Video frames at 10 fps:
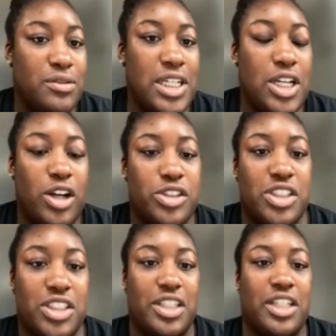And it also
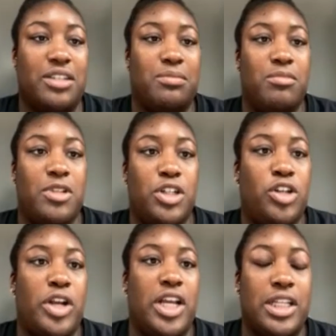doesn't like
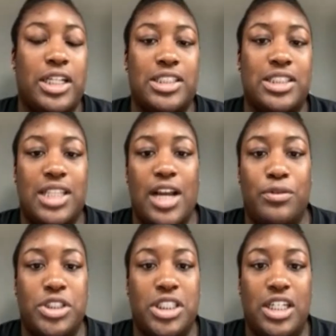create like a set
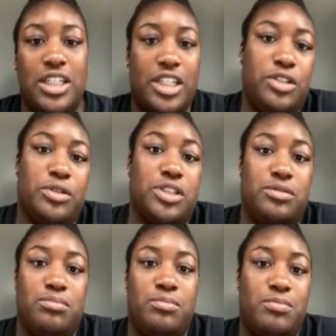routine. Like you could
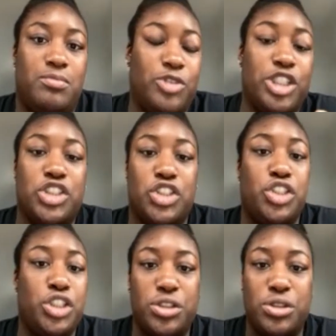really
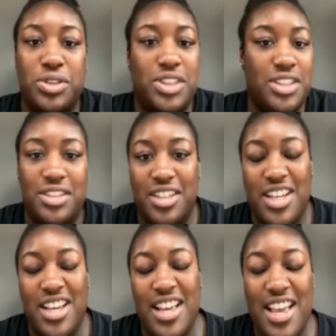just choose
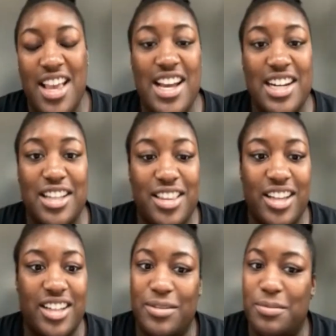
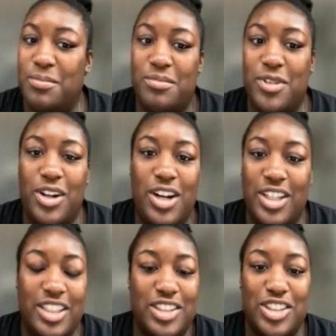anything.
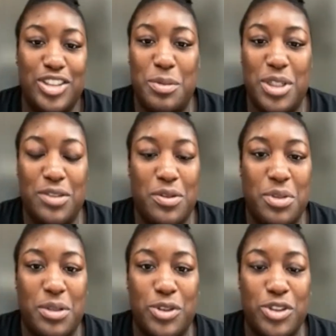Like there's so many different
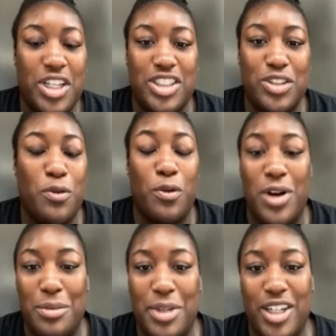people, so it gets
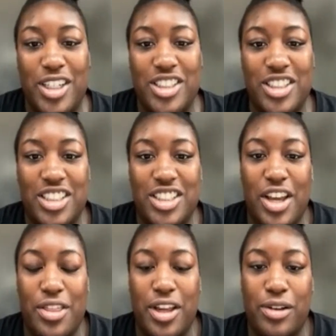overwhelming, honestly.
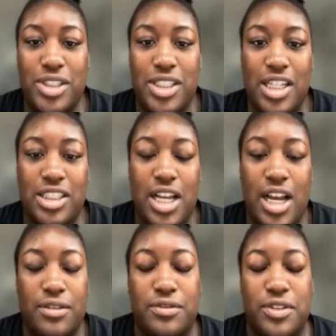So I think it was nice to
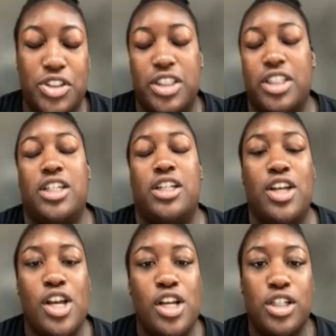have just like a
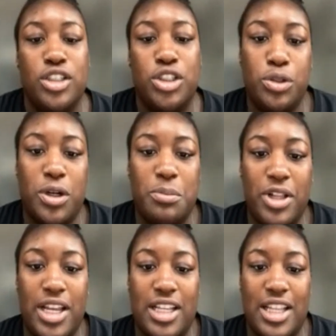short
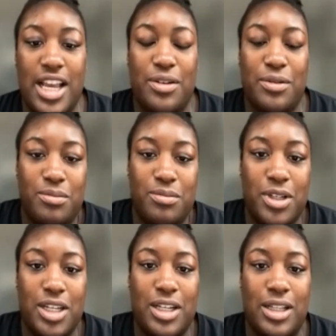plan that
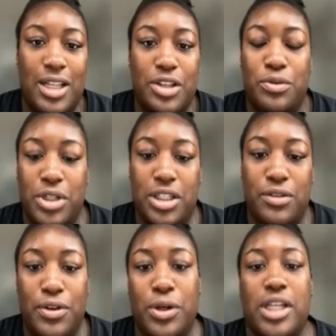could let you really
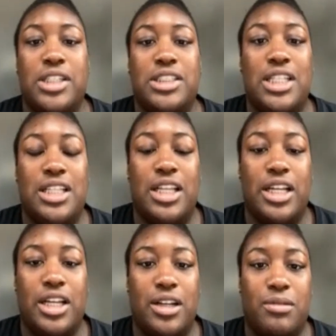focus and
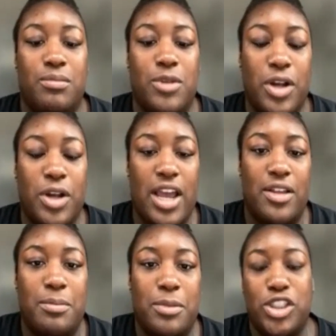like, okay,
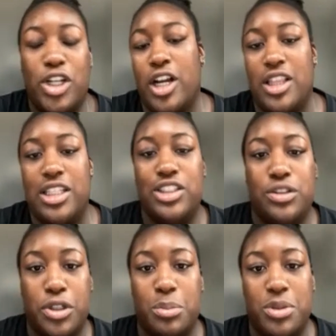I'm going to target these
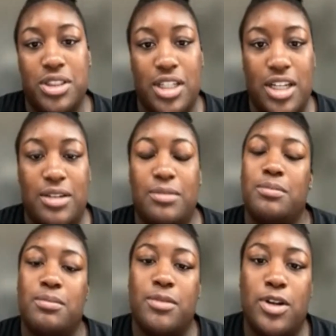groups and
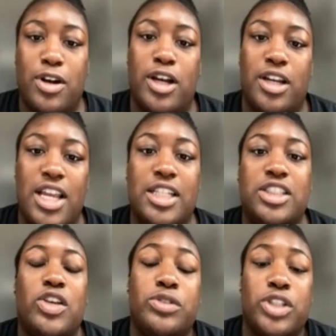go on. And
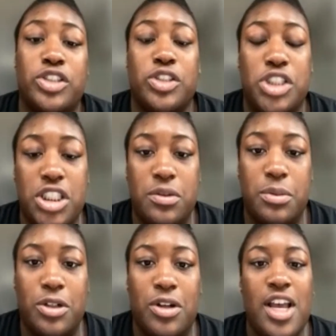it was also
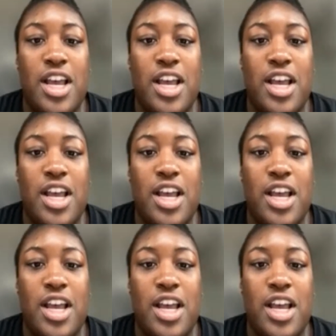achievable.